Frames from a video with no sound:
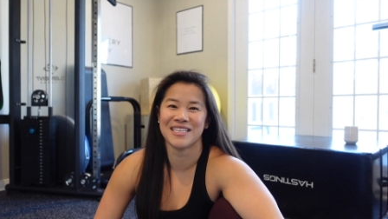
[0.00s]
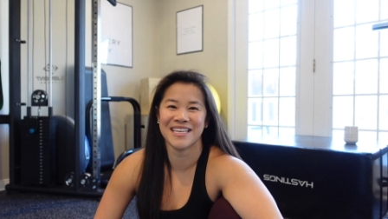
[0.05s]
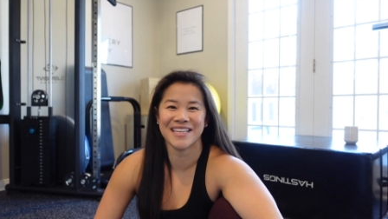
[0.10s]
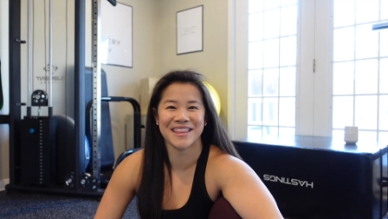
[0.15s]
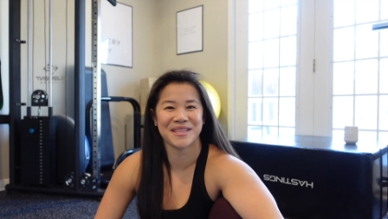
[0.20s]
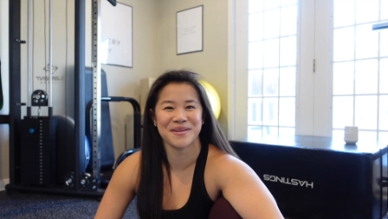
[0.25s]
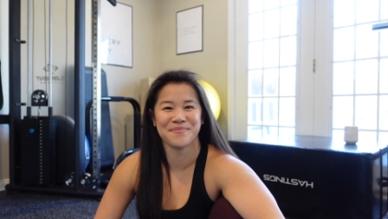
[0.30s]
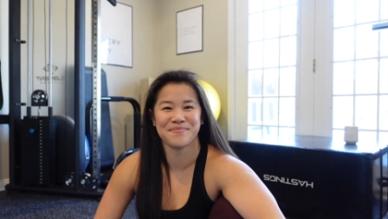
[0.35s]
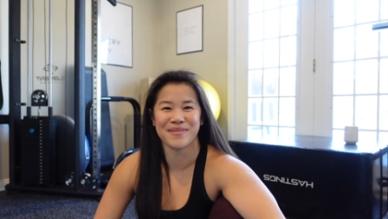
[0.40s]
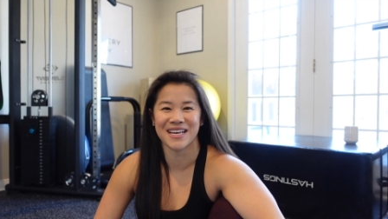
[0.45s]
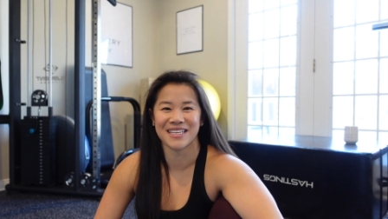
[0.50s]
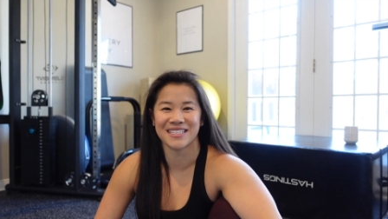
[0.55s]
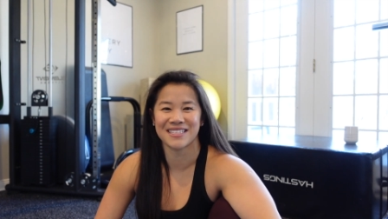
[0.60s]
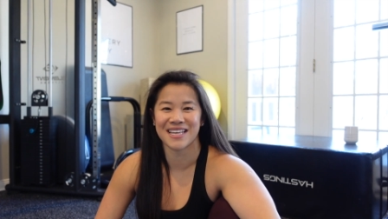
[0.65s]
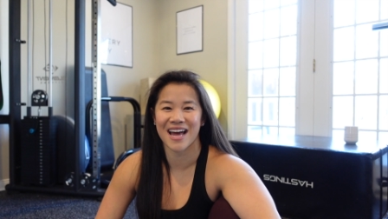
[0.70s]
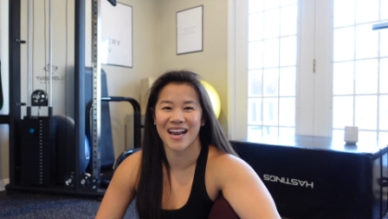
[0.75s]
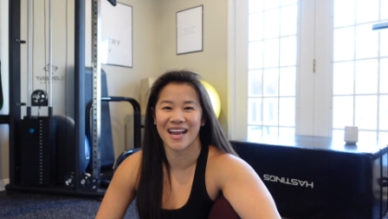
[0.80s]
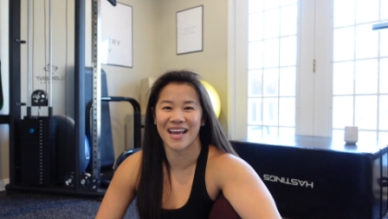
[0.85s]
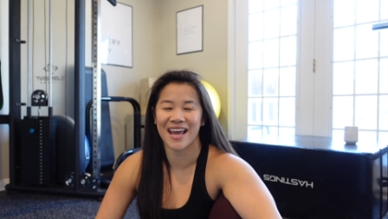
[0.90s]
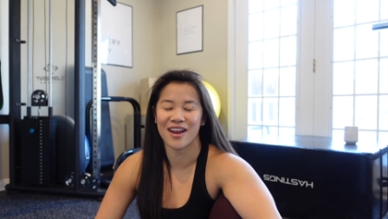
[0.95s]
wasn't the best
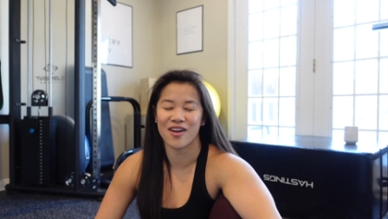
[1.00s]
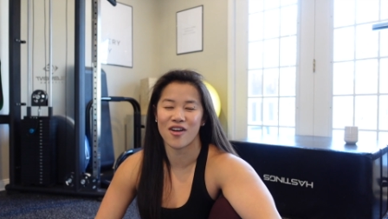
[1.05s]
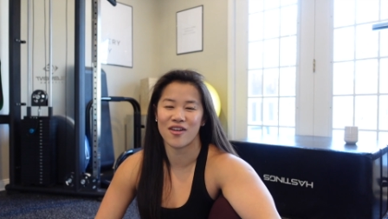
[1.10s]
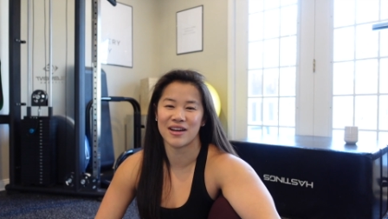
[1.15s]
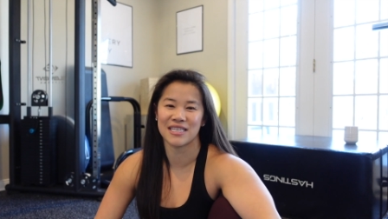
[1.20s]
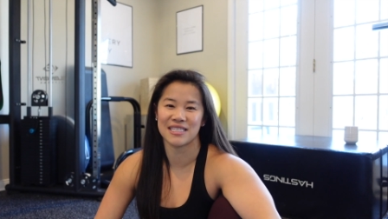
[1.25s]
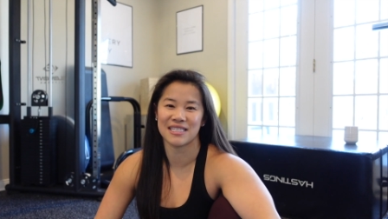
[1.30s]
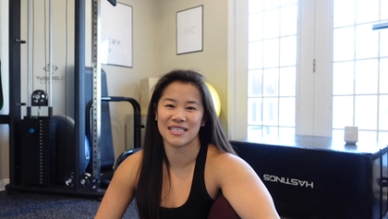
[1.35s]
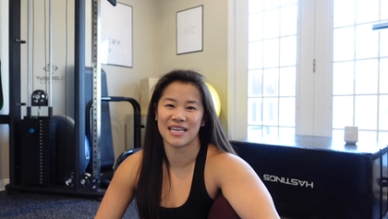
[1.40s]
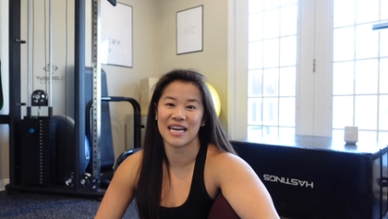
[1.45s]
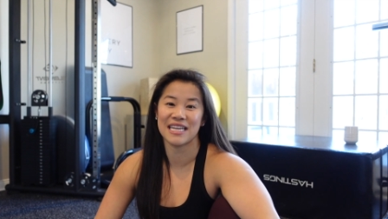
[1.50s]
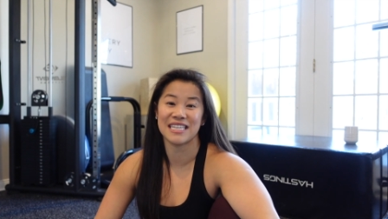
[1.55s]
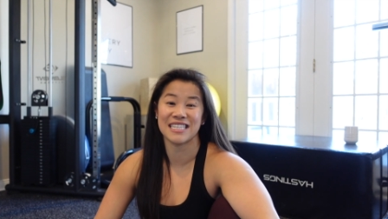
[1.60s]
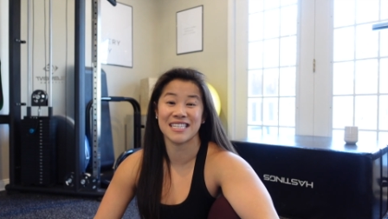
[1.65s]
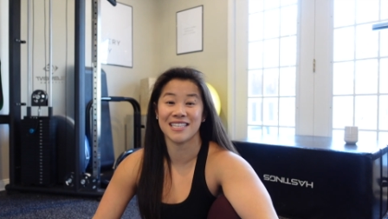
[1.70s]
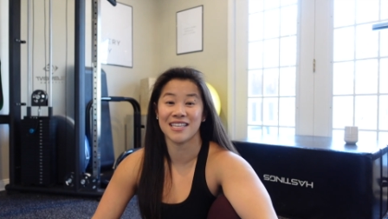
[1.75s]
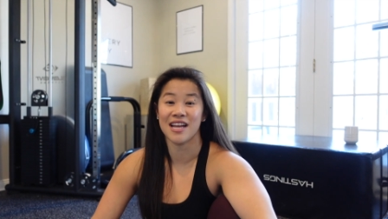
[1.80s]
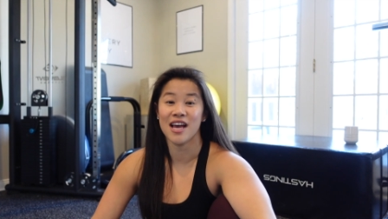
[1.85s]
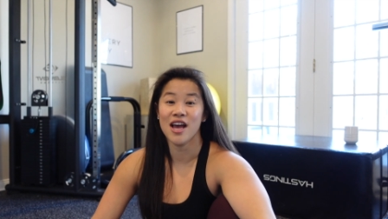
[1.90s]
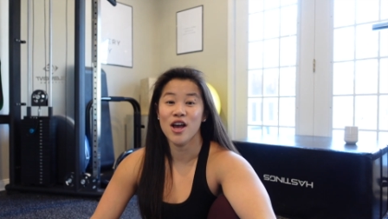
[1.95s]
at it, and honestly, I
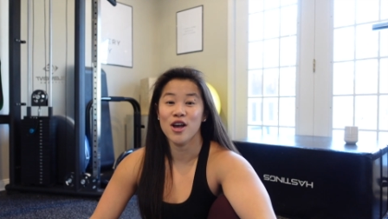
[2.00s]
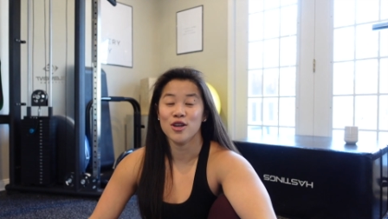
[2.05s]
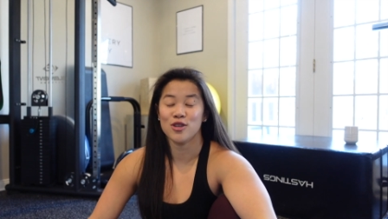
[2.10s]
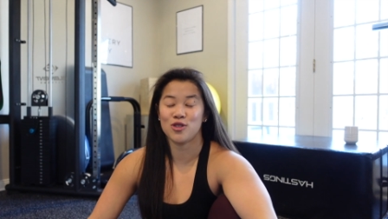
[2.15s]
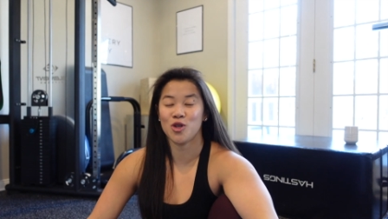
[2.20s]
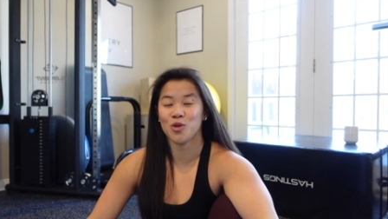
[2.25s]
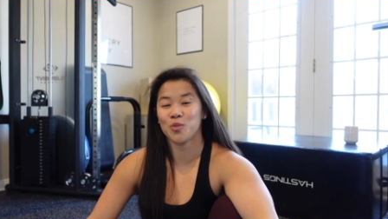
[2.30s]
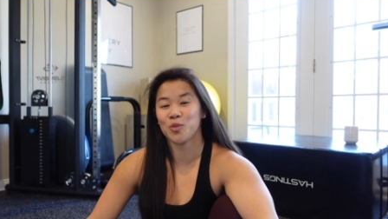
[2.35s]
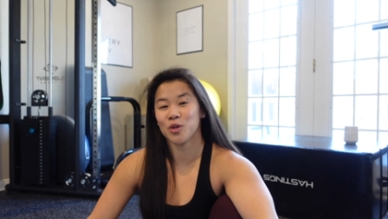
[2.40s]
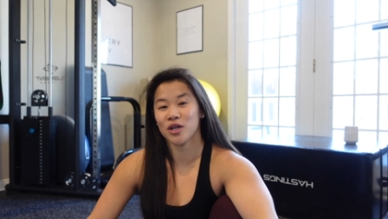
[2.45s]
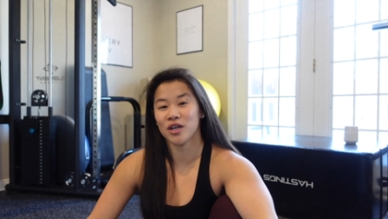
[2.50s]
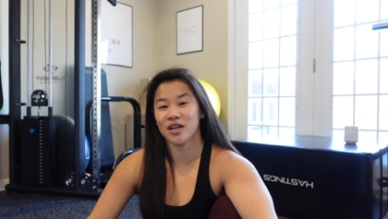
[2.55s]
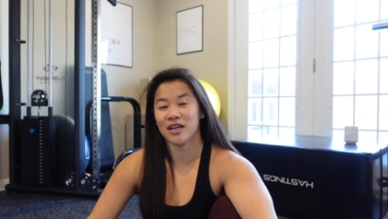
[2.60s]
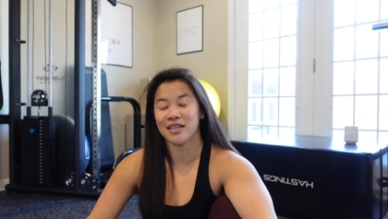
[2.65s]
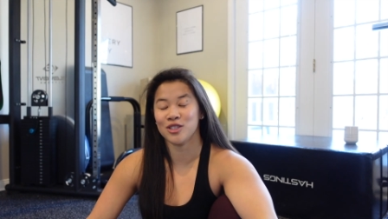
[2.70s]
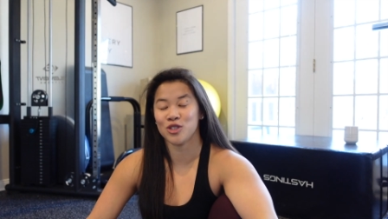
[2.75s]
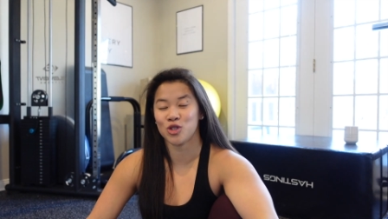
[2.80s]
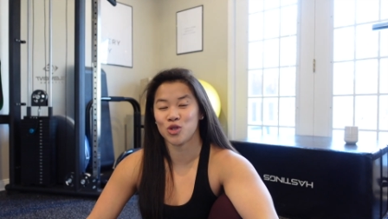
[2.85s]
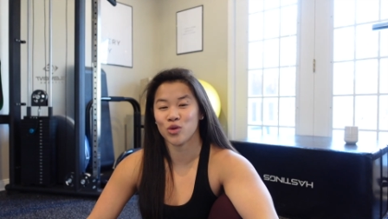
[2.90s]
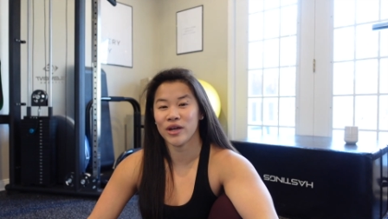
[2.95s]
didn't super
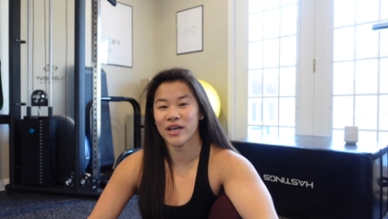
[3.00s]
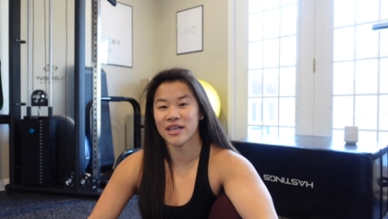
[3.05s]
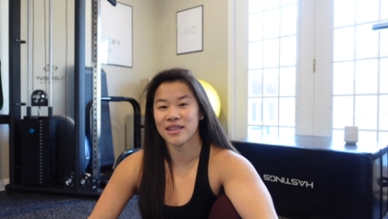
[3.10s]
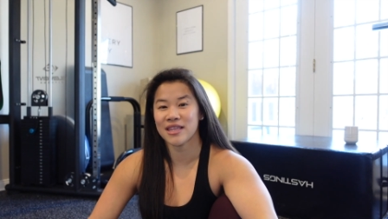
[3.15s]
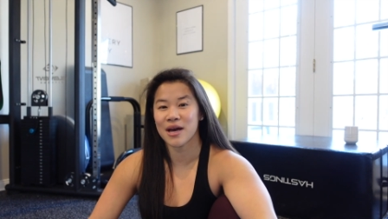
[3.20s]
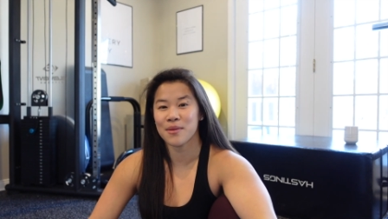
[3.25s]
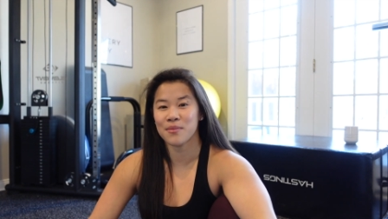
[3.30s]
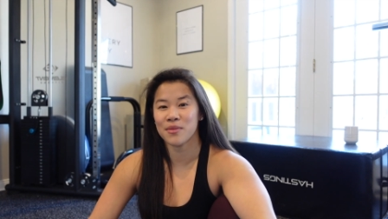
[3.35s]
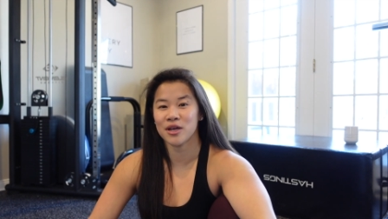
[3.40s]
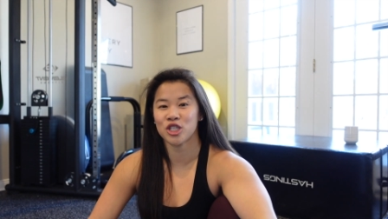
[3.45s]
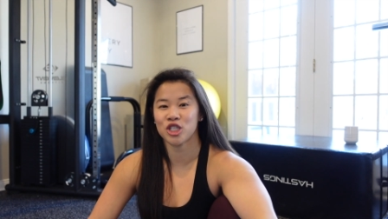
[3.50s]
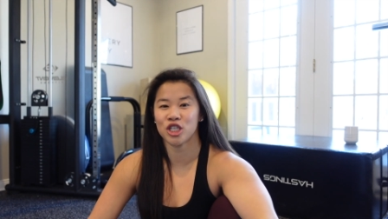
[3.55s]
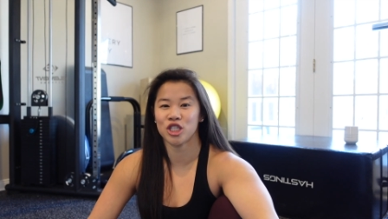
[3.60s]
enjoy it that much.